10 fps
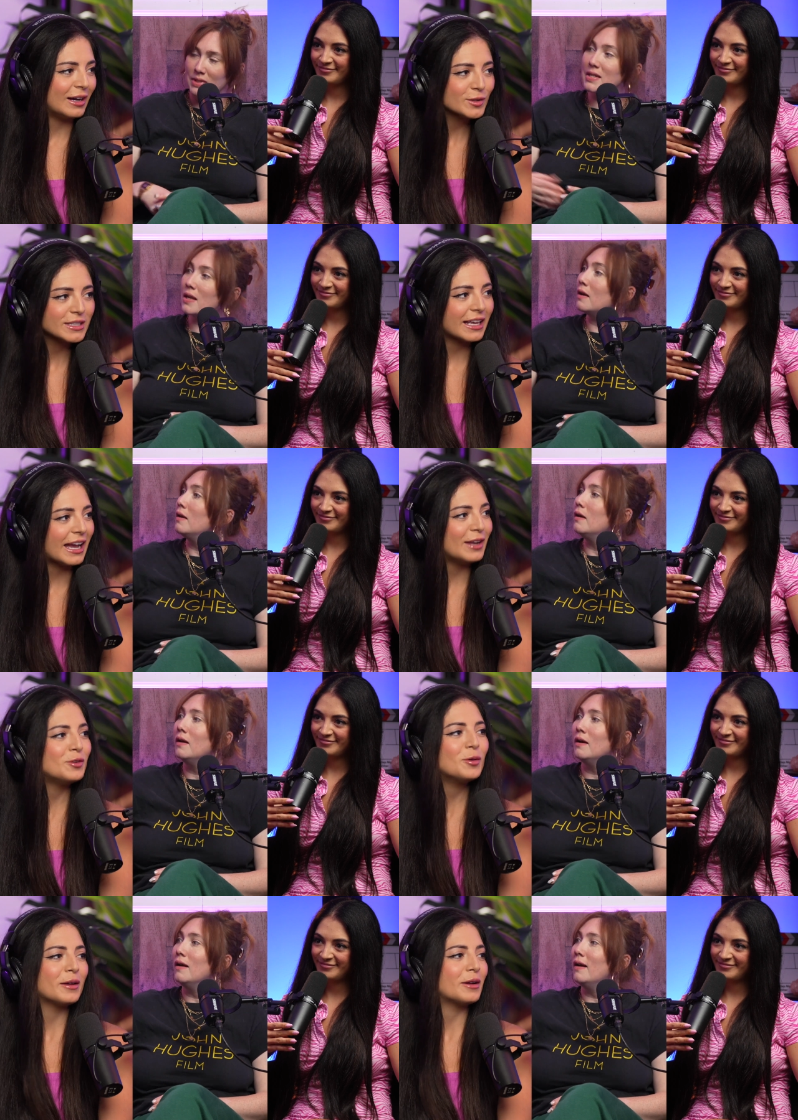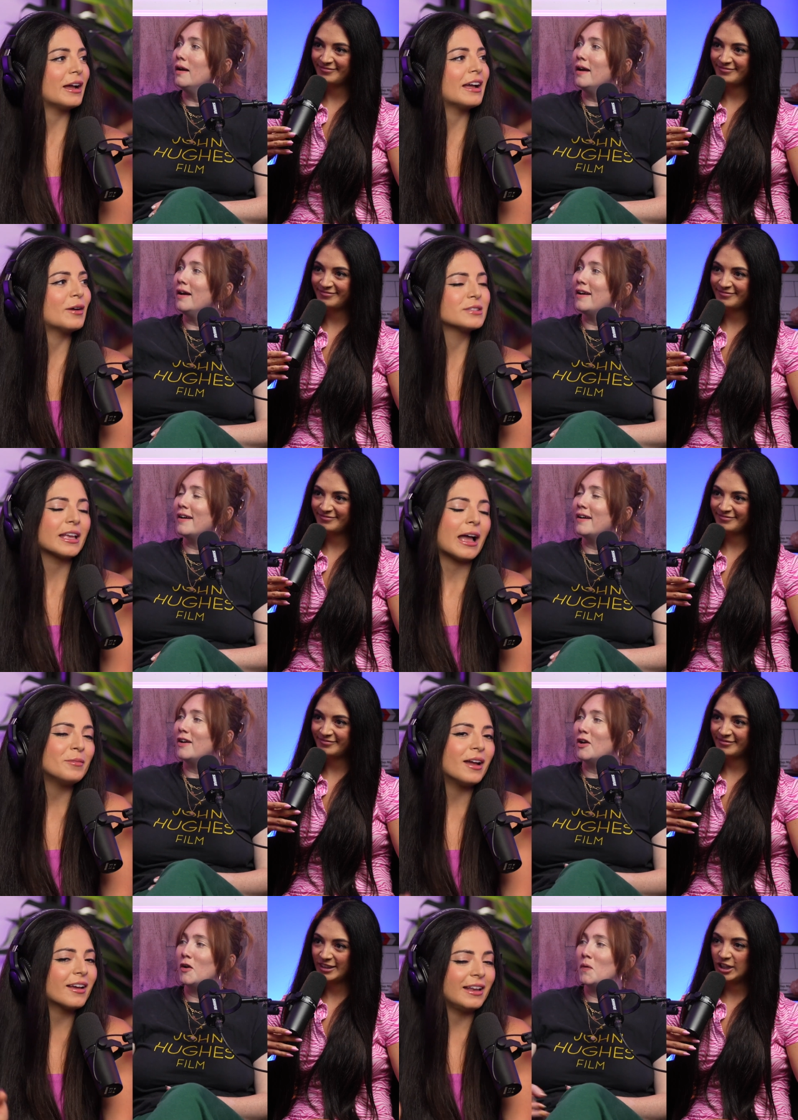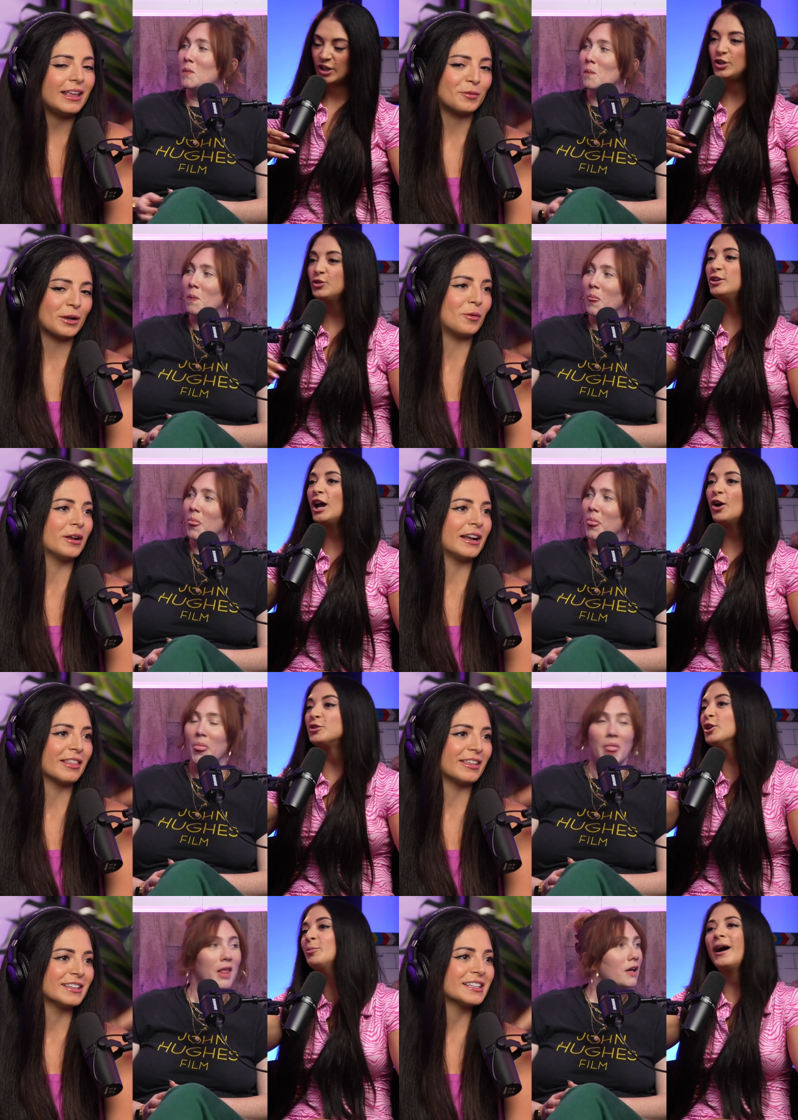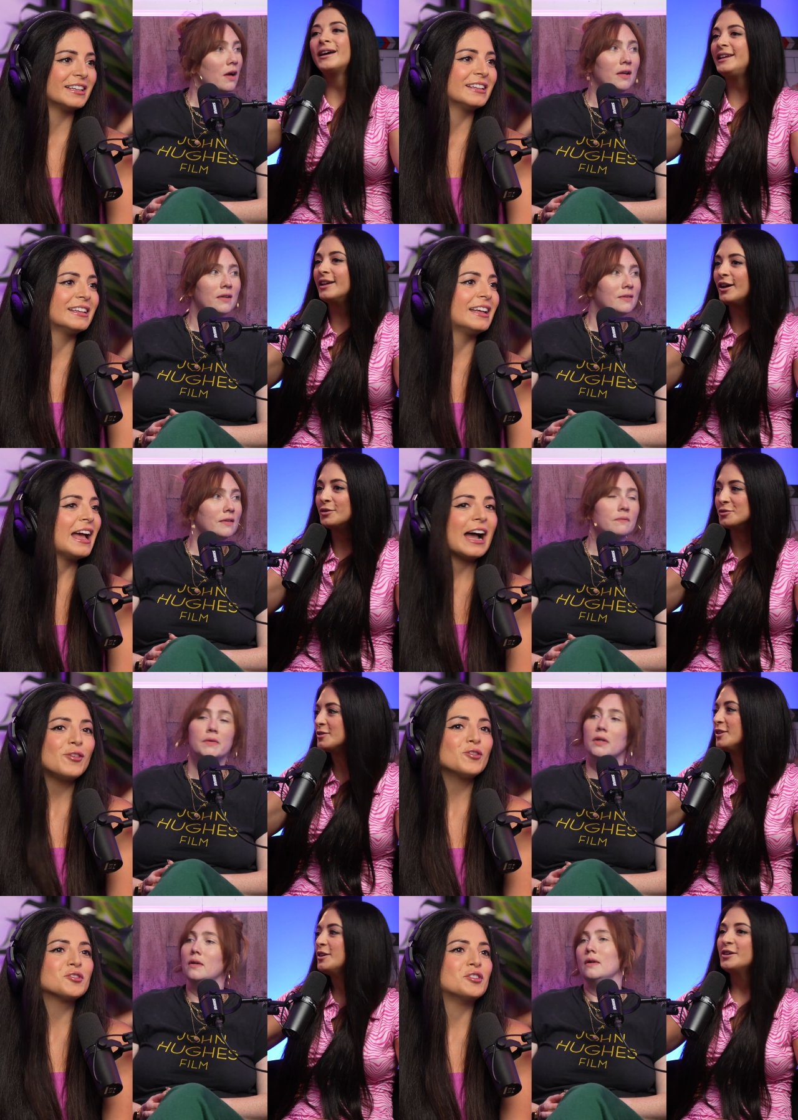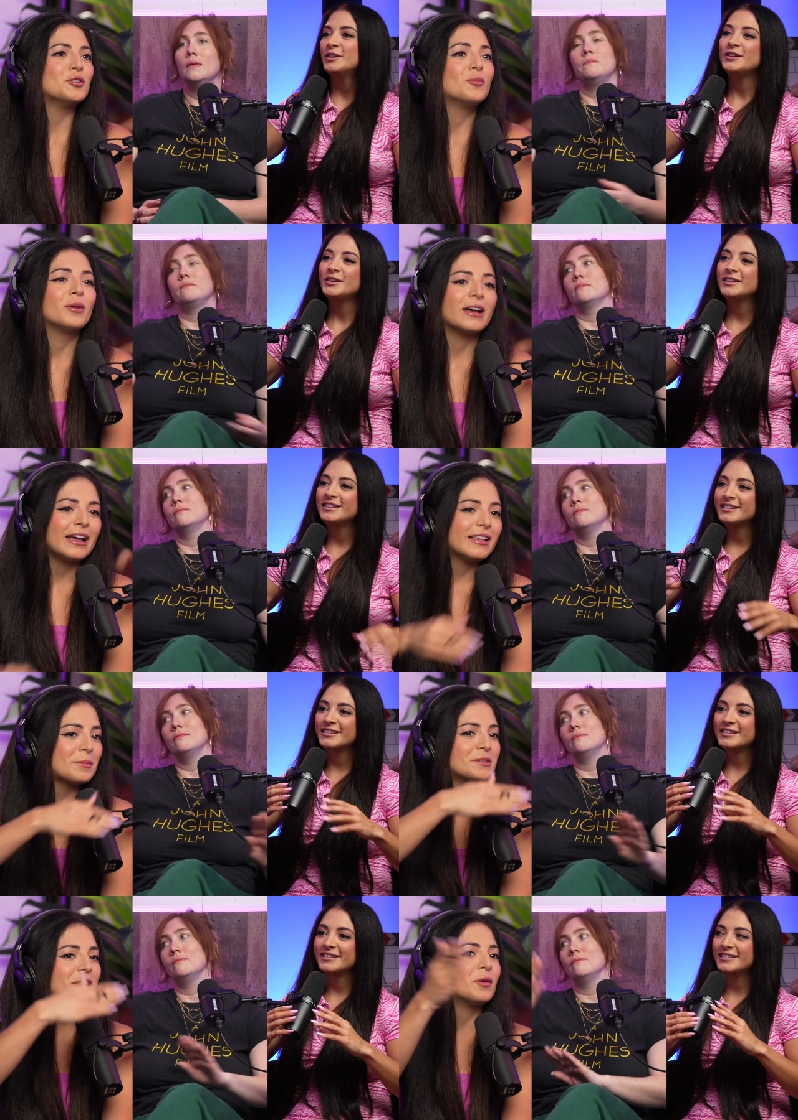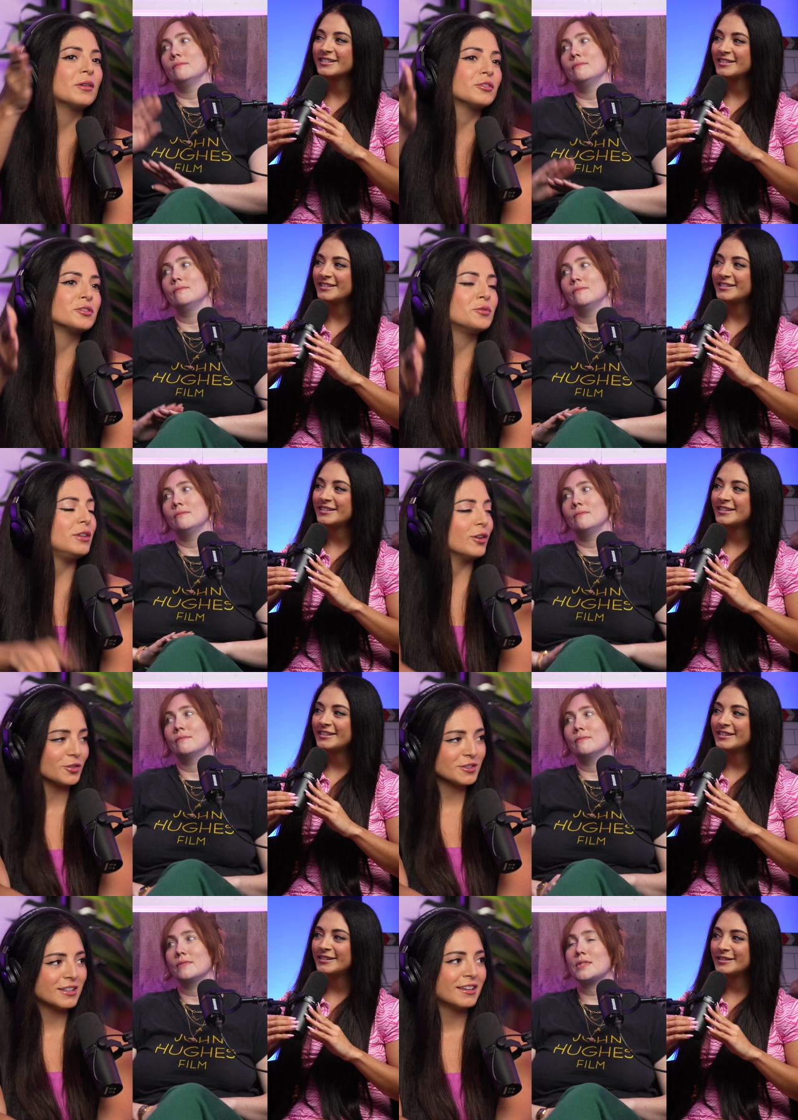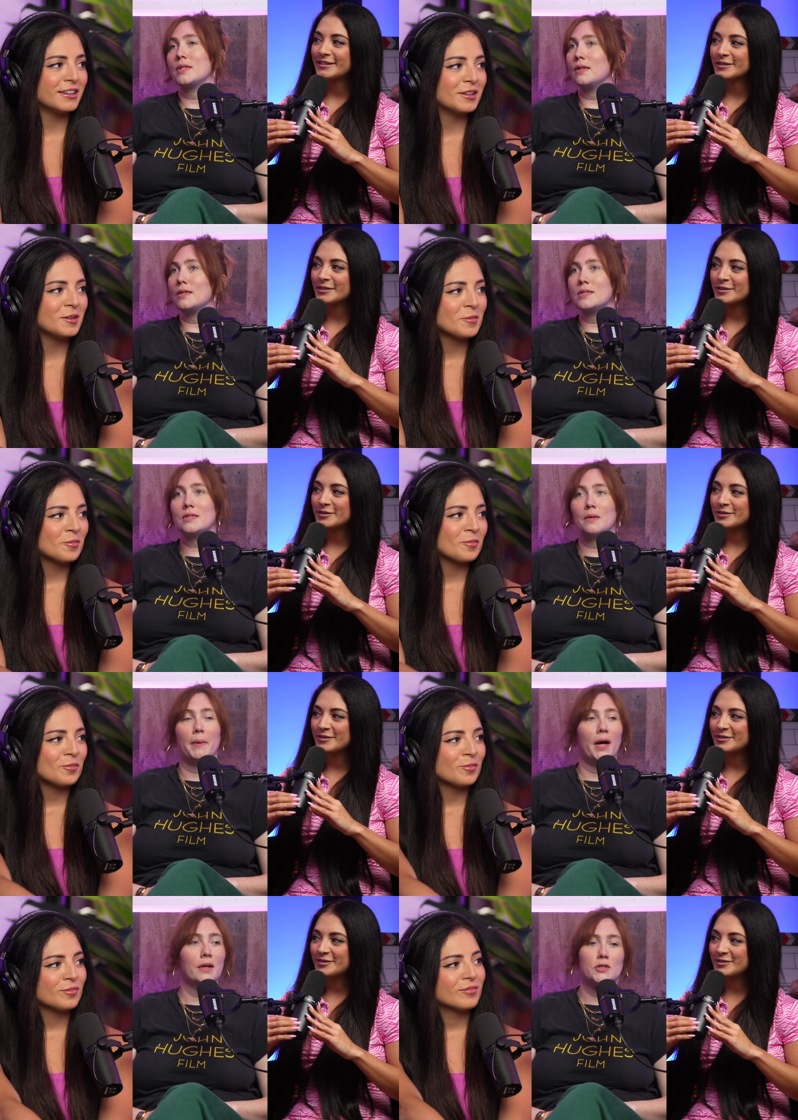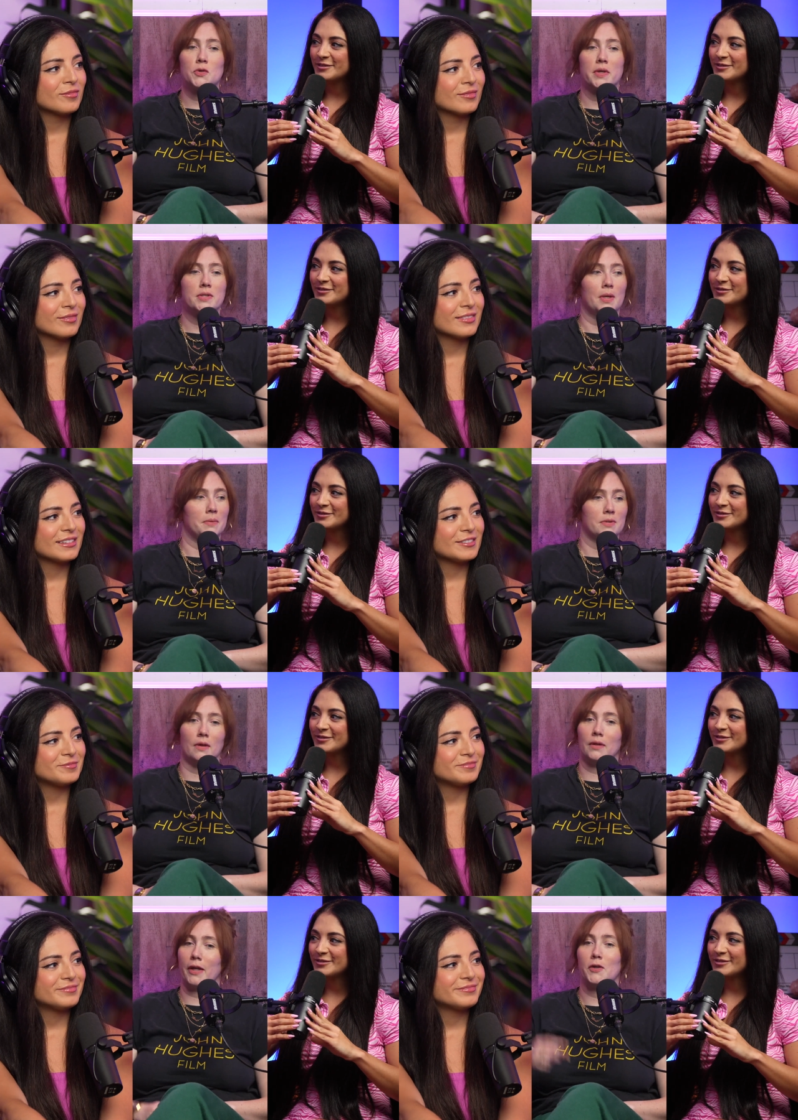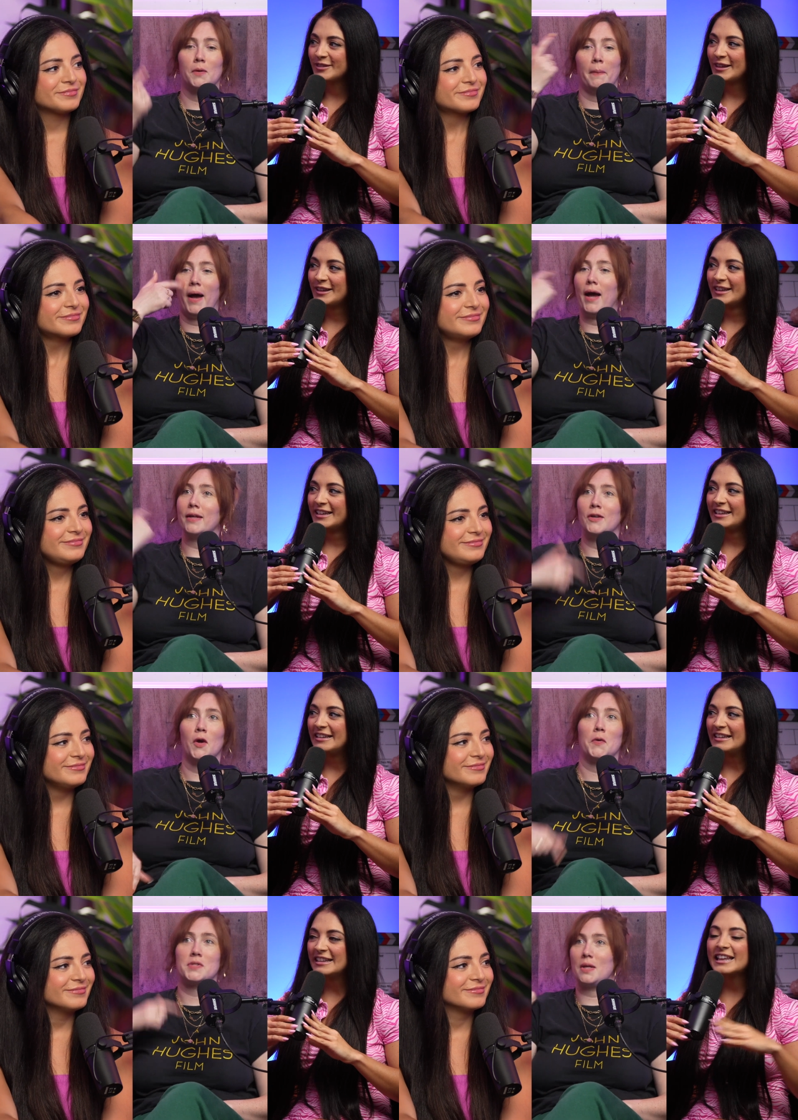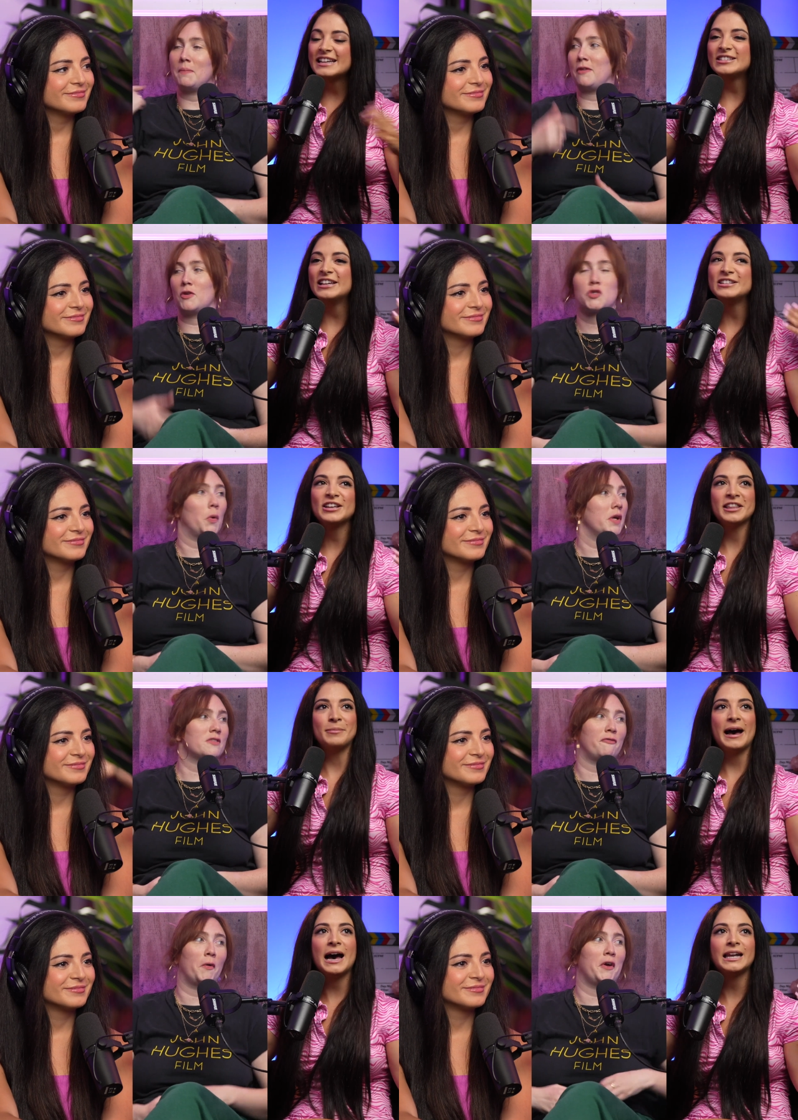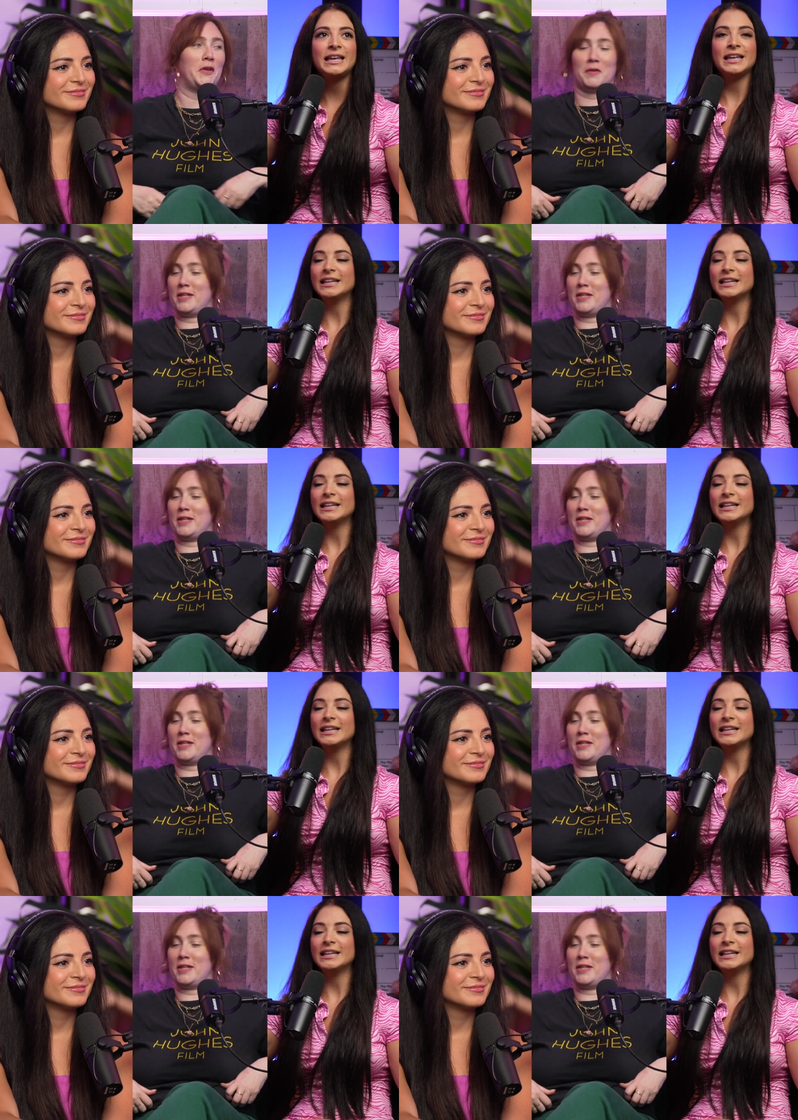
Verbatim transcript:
Speaker 1: I was See, like, I knew I, I was like, I'm not going to get. you I know, your this. body knows. I just knew, but I kept it going for two years.
Speaker 2: See, this is the body choice episode. Like your body knows. Listen, the to, the body.